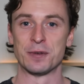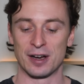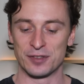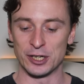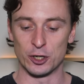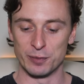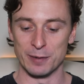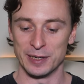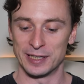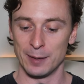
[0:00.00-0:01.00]
I think it could be a
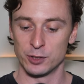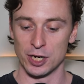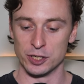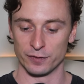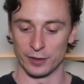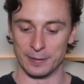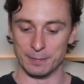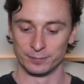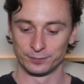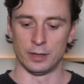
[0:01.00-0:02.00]
big game changer for him.